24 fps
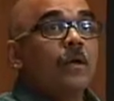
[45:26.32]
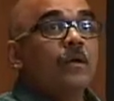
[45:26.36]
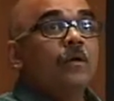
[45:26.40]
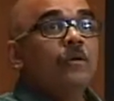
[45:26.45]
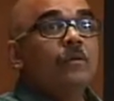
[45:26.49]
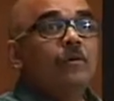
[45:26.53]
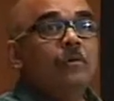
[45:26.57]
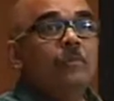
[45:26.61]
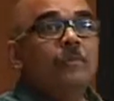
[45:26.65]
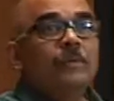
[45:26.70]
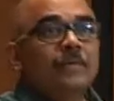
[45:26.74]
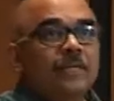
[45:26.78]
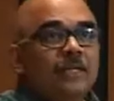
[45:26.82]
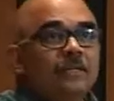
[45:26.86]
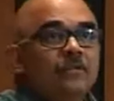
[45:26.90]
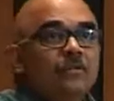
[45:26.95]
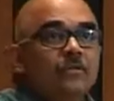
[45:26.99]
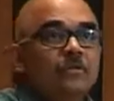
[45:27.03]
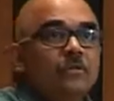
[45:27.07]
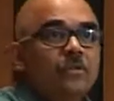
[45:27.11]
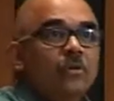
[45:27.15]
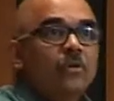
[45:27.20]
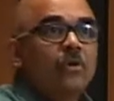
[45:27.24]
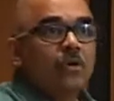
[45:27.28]
No, but
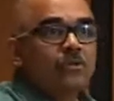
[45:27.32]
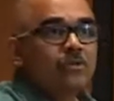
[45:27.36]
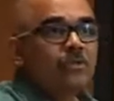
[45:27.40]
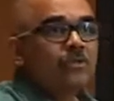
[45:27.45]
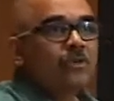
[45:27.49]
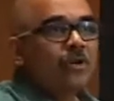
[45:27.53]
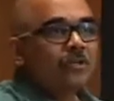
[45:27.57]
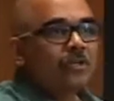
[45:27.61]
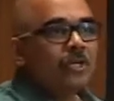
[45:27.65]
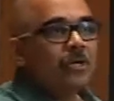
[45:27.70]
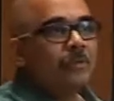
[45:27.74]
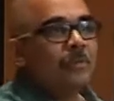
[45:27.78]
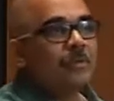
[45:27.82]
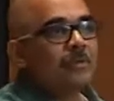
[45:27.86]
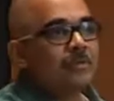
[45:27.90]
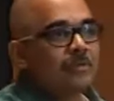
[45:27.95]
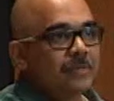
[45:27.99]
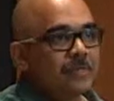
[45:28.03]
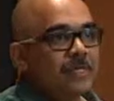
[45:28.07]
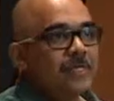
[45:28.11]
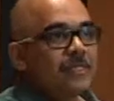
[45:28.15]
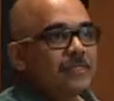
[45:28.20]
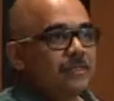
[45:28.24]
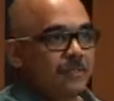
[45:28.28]
that you're also talking about
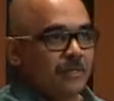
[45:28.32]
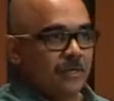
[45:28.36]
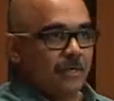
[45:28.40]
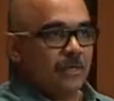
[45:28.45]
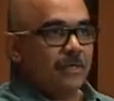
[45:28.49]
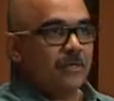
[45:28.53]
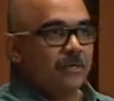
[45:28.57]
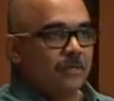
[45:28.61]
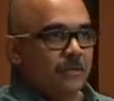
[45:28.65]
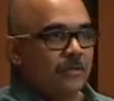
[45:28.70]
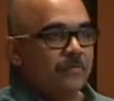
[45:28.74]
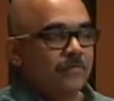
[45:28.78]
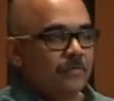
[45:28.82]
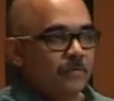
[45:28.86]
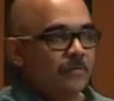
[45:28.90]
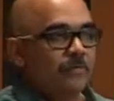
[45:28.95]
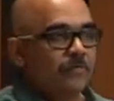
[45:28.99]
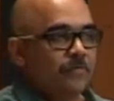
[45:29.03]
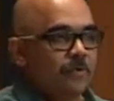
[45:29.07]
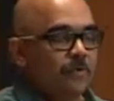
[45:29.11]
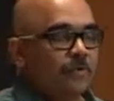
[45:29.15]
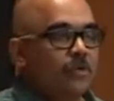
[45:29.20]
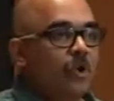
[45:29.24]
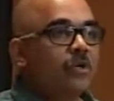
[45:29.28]
reach, right? If you're
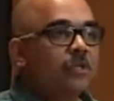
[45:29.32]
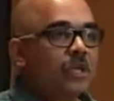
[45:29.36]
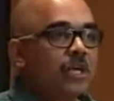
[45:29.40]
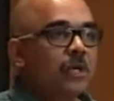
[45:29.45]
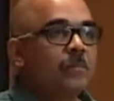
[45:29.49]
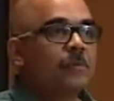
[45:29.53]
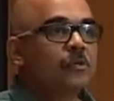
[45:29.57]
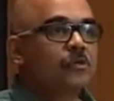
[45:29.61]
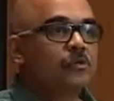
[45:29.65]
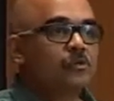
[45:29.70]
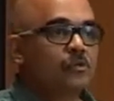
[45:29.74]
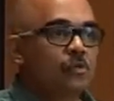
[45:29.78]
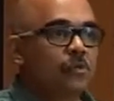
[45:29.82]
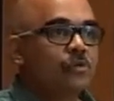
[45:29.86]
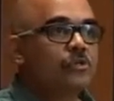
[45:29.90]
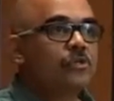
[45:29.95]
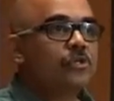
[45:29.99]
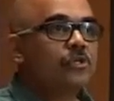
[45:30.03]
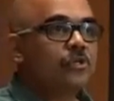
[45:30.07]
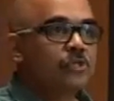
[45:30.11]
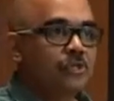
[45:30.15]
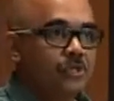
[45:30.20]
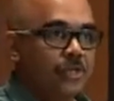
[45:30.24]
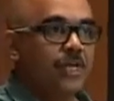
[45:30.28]
talking about
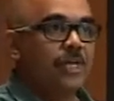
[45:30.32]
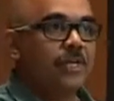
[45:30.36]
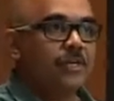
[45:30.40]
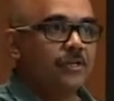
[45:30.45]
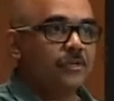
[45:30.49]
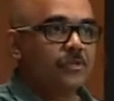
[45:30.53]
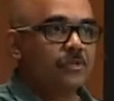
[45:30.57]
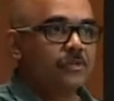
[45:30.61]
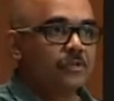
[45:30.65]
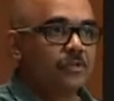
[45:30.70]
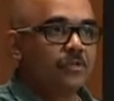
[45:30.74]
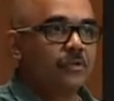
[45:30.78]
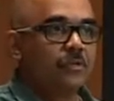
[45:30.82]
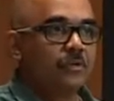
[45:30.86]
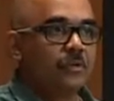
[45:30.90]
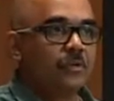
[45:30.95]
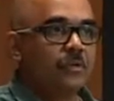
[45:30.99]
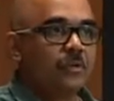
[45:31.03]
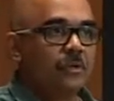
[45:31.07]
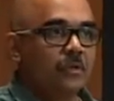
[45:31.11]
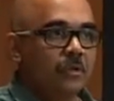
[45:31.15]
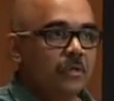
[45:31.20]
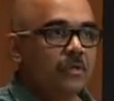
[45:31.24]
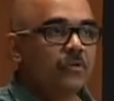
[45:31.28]
social change,
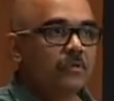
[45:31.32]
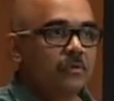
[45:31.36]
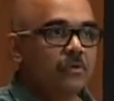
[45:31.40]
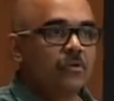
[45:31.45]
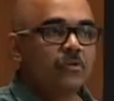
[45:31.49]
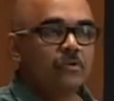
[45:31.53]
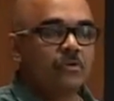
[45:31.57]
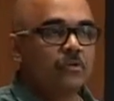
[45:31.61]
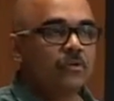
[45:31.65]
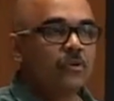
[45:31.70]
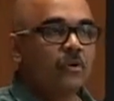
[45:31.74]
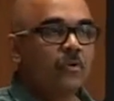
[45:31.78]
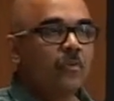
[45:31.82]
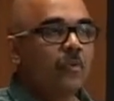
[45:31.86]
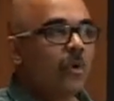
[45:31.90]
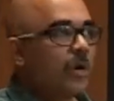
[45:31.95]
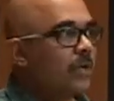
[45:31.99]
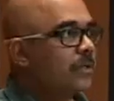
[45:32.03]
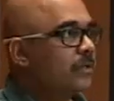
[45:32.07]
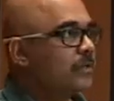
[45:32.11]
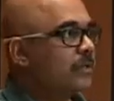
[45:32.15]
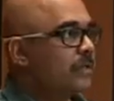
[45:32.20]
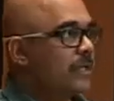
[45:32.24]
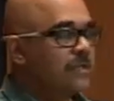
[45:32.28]
you don't
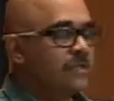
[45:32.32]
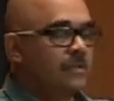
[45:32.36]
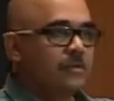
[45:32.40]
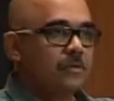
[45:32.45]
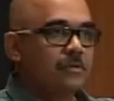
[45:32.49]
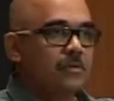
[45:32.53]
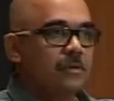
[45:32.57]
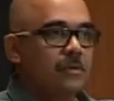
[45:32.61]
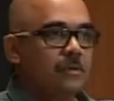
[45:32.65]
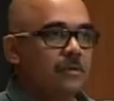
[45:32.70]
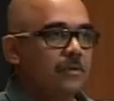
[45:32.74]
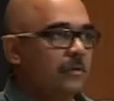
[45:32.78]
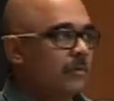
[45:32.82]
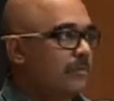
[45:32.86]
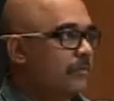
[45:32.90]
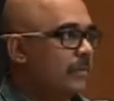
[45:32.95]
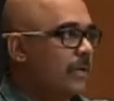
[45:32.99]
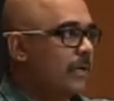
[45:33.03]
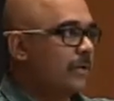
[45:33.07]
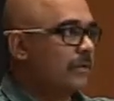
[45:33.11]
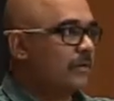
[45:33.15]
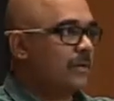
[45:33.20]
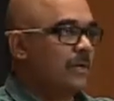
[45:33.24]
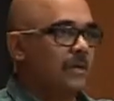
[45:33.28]
want just
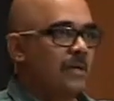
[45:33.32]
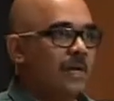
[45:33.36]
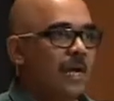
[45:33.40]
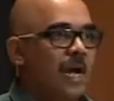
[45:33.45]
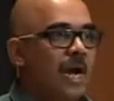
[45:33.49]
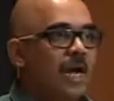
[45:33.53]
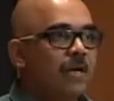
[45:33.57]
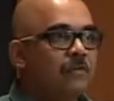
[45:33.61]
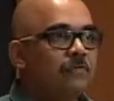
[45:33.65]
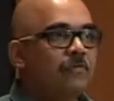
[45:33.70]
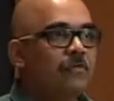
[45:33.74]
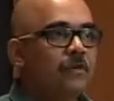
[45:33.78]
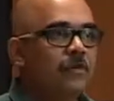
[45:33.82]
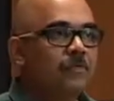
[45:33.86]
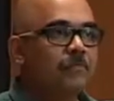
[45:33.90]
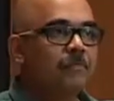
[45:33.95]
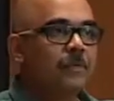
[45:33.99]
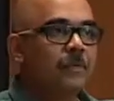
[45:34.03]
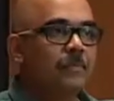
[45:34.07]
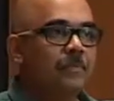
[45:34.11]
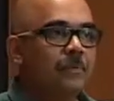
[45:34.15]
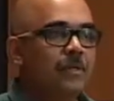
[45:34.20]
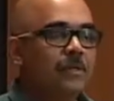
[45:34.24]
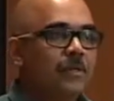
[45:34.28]
like a handful of
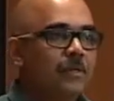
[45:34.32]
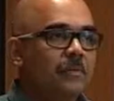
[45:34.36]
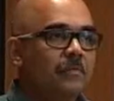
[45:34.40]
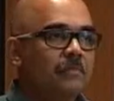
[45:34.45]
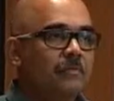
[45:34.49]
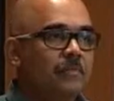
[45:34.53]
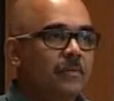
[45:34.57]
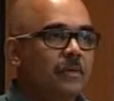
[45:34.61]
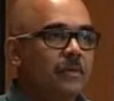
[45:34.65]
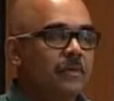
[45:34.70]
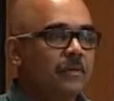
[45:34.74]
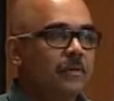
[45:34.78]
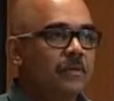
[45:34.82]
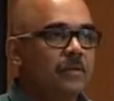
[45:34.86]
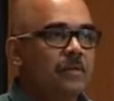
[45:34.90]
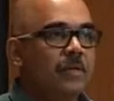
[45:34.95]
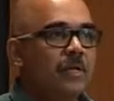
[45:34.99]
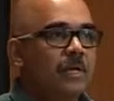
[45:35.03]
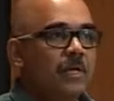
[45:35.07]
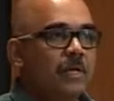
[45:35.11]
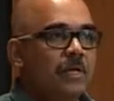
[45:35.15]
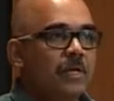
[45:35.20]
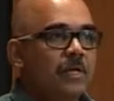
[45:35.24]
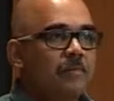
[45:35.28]
people
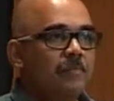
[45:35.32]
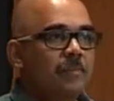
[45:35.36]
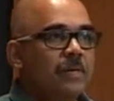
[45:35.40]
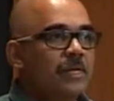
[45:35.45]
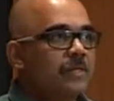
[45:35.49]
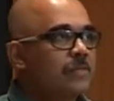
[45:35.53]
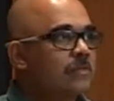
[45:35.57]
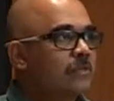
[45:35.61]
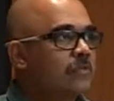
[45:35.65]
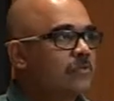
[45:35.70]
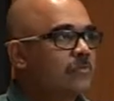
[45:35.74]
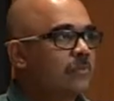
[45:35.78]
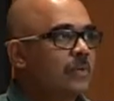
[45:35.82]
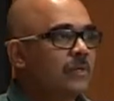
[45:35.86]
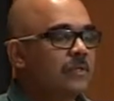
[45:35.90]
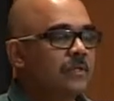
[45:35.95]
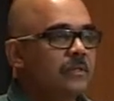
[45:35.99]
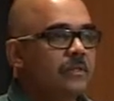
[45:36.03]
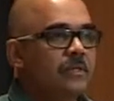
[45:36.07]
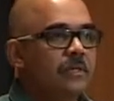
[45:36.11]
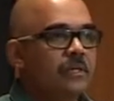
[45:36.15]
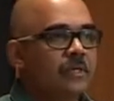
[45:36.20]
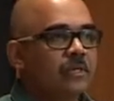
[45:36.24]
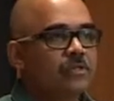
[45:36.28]
in places where the
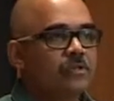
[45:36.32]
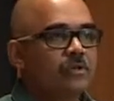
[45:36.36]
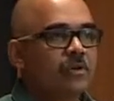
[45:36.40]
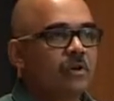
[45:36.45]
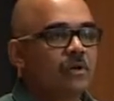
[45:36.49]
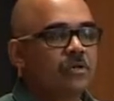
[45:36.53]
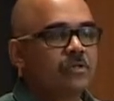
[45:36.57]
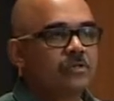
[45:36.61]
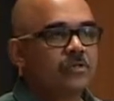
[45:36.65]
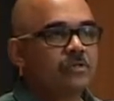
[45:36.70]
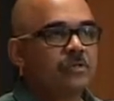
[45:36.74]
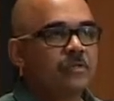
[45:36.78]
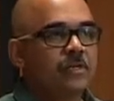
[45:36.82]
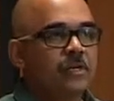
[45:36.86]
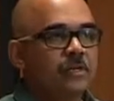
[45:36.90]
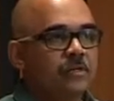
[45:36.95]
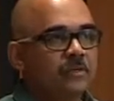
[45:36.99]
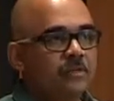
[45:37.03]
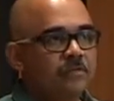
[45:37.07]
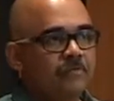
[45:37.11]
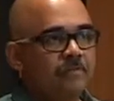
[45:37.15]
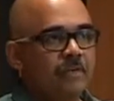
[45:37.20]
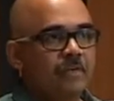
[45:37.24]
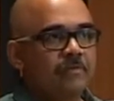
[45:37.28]
tickets cost
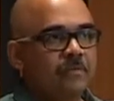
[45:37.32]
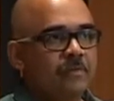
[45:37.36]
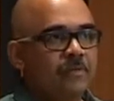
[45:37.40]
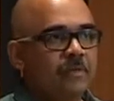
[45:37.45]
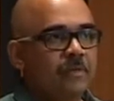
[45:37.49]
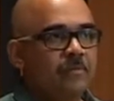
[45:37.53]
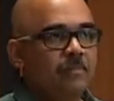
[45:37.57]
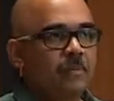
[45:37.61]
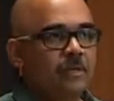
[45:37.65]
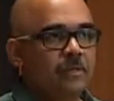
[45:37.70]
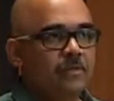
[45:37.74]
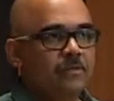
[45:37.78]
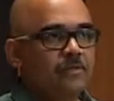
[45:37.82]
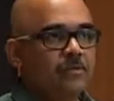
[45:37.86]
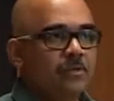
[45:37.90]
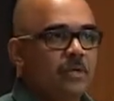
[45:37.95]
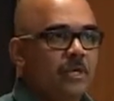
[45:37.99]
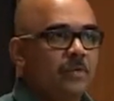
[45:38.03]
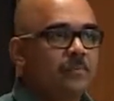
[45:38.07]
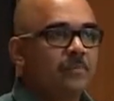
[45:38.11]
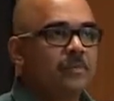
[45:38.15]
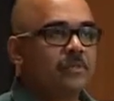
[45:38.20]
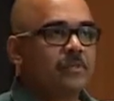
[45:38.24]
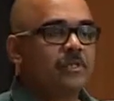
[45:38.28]
$300-$500 to
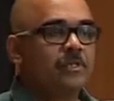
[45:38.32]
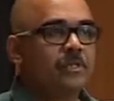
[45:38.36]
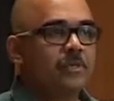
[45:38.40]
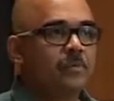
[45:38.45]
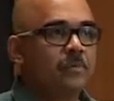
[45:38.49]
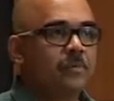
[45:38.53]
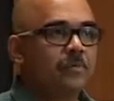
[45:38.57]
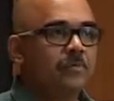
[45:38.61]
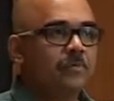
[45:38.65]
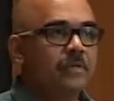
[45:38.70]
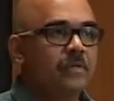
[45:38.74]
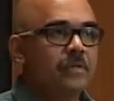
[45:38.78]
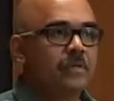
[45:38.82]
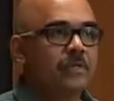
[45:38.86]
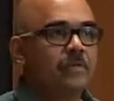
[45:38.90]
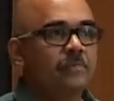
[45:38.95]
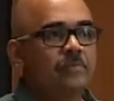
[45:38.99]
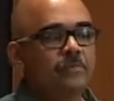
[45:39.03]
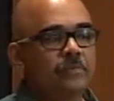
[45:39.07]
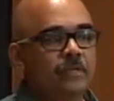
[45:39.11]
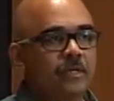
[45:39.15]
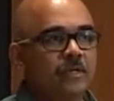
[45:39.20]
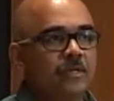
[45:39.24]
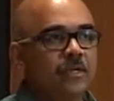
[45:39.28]
come and see the movie and give
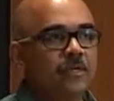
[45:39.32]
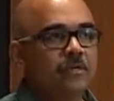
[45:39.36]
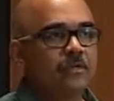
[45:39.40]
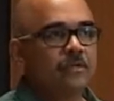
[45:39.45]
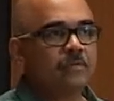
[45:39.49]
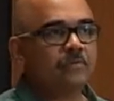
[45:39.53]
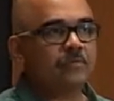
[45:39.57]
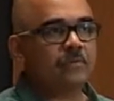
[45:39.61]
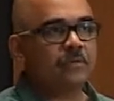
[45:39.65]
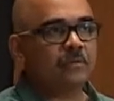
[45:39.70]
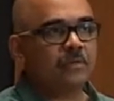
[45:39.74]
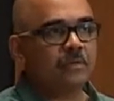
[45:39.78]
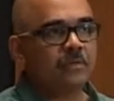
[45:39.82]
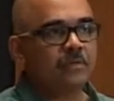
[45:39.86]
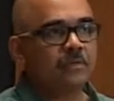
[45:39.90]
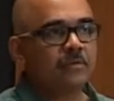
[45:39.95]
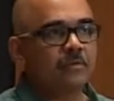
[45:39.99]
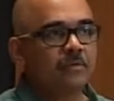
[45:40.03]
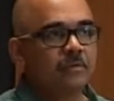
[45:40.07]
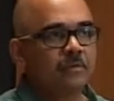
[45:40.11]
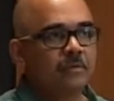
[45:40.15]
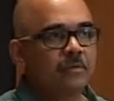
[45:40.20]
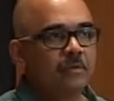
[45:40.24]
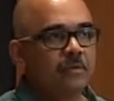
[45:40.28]
you that kind of return.